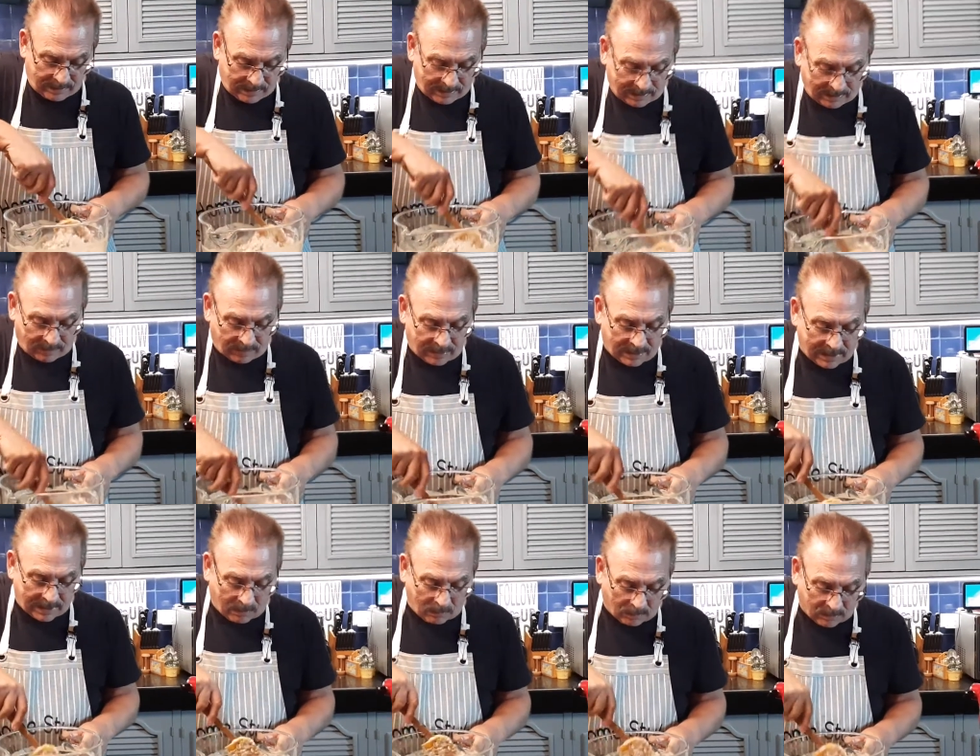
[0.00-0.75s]
And
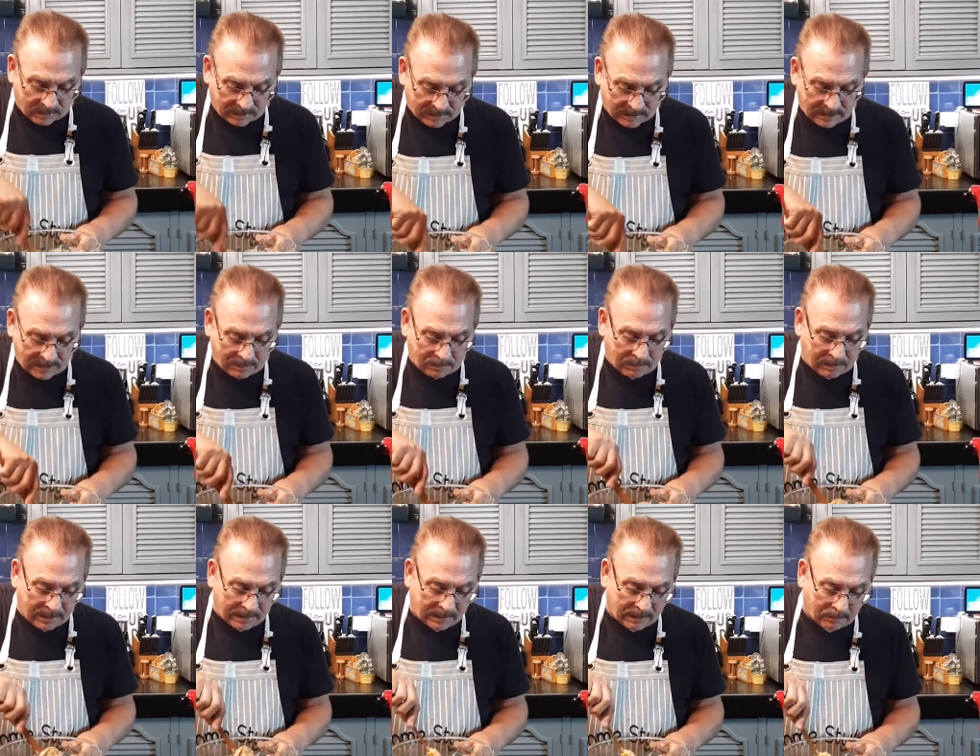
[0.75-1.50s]
then I will continue
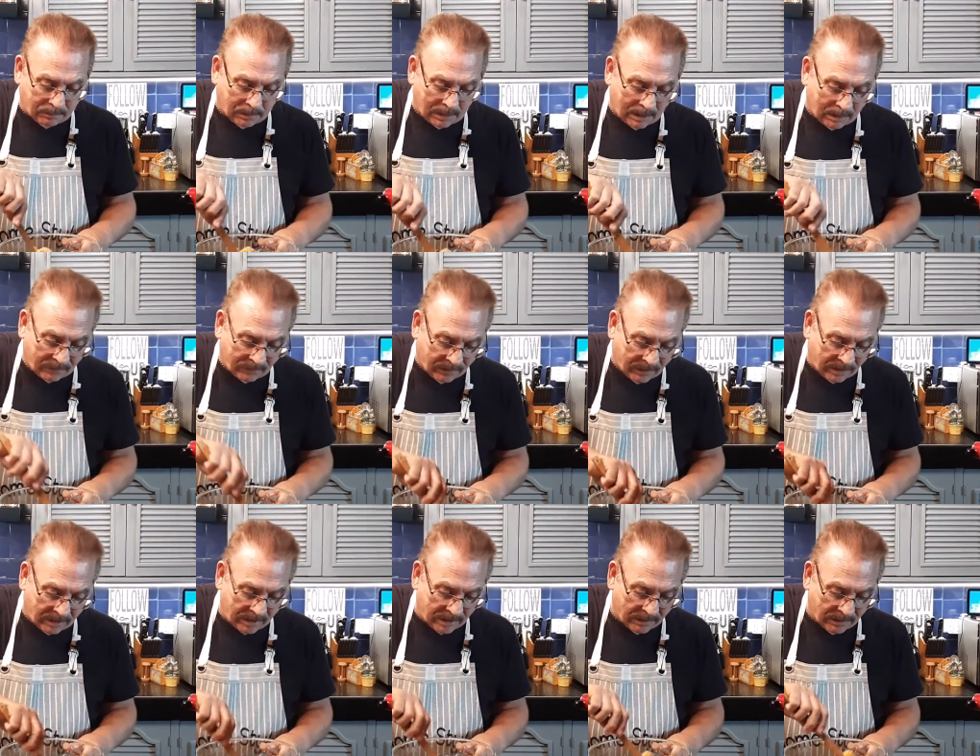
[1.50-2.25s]
baking it probably for
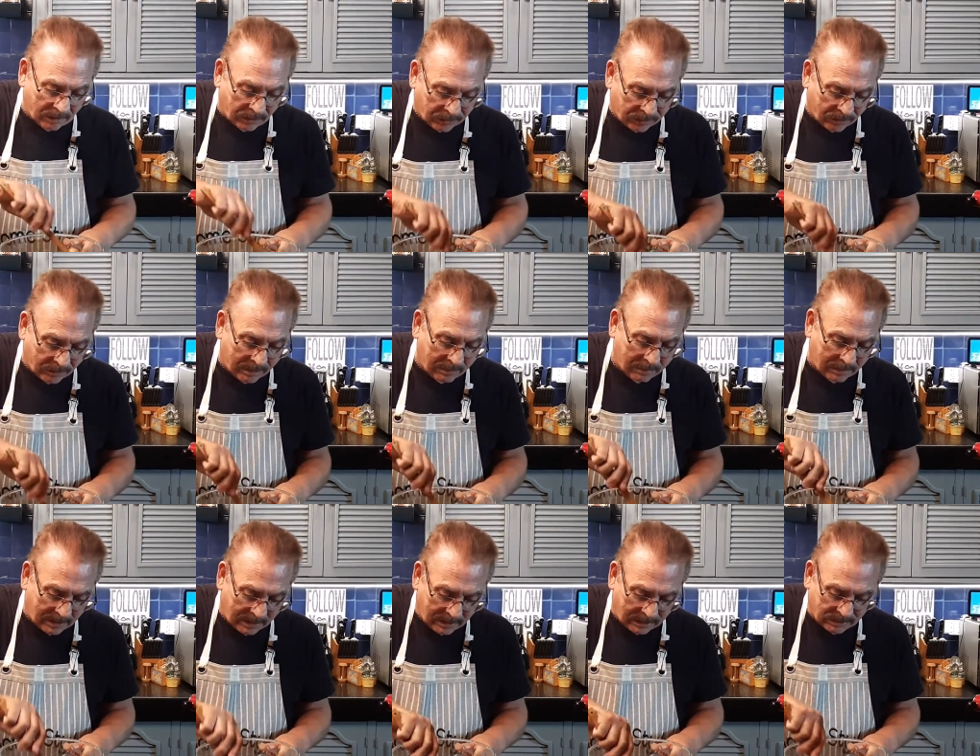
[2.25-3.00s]
another 30
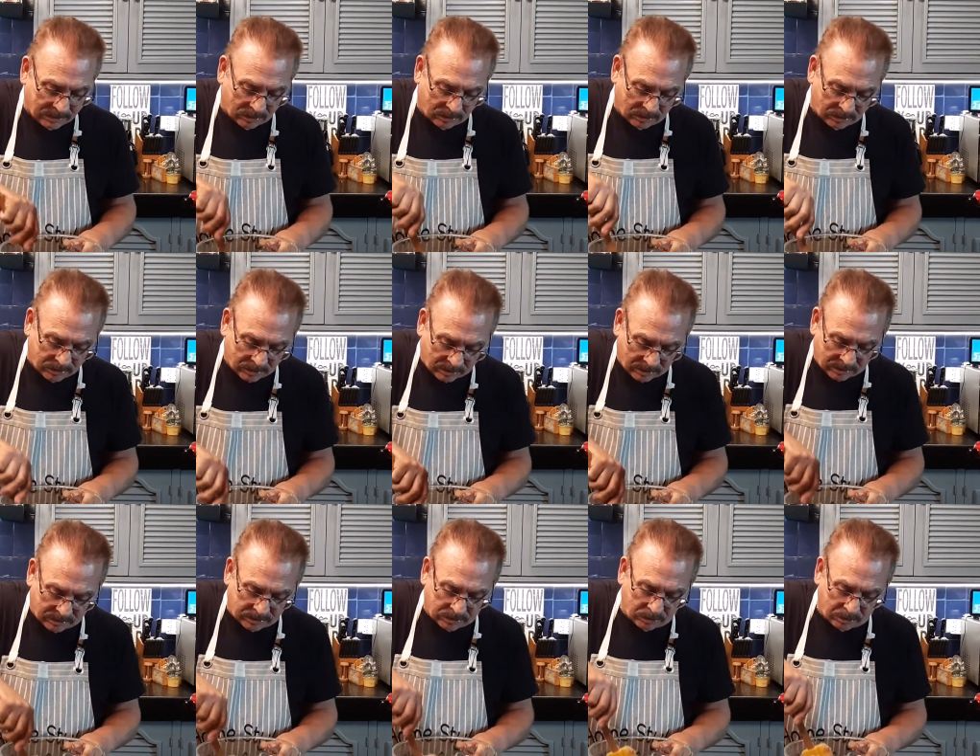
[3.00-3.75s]
minutes or until
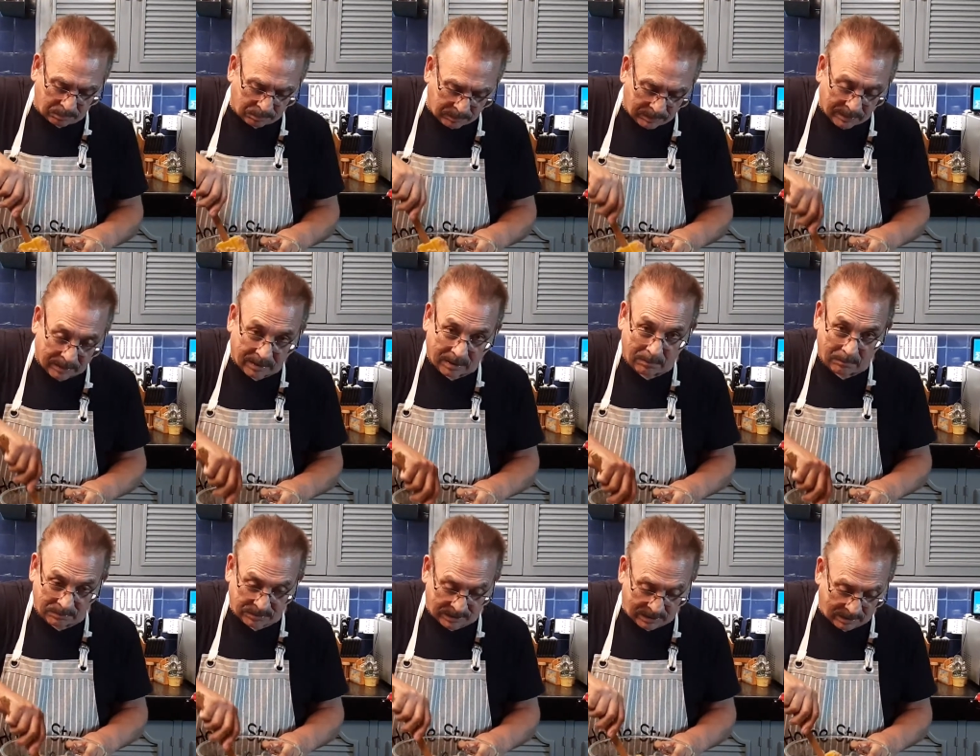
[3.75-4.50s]
the toothpick
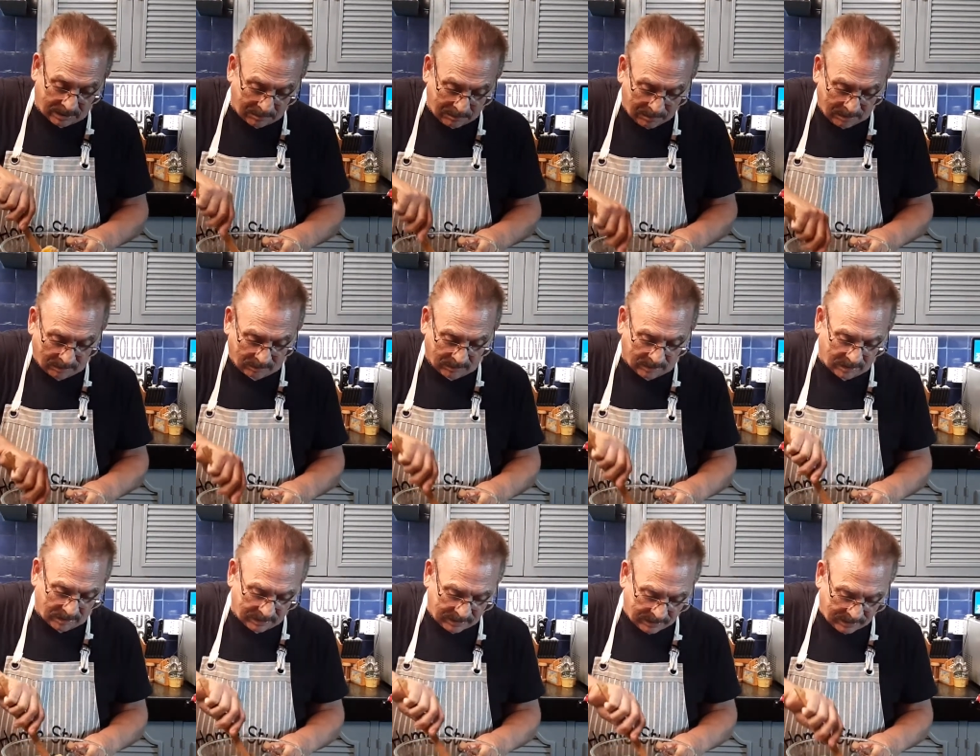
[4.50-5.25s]
comes out of the middle
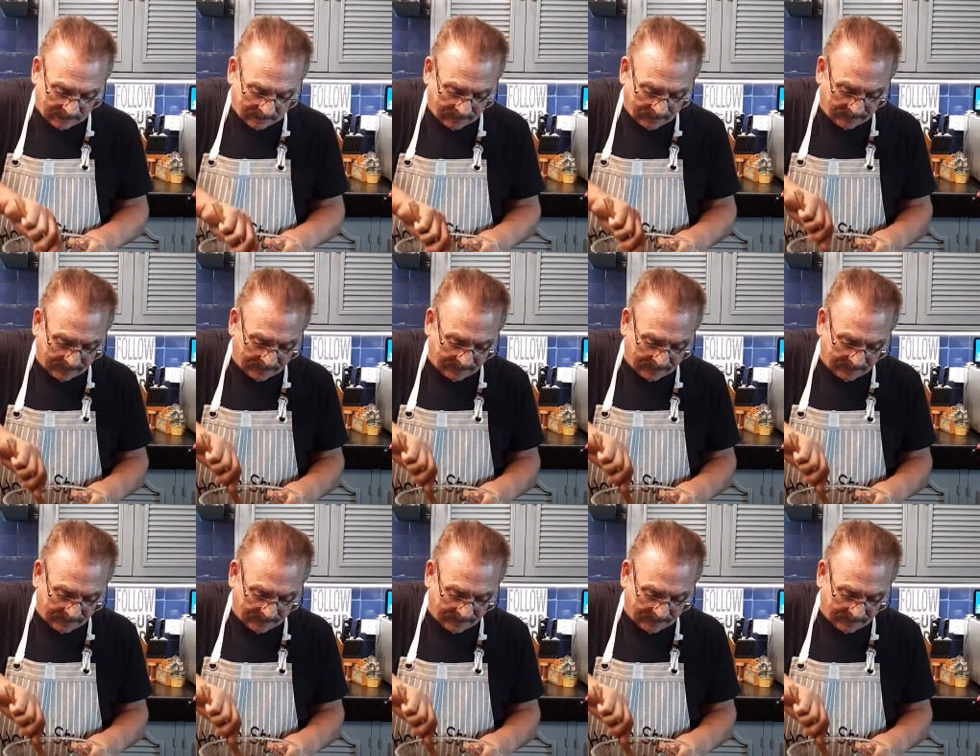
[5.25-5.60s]
clean.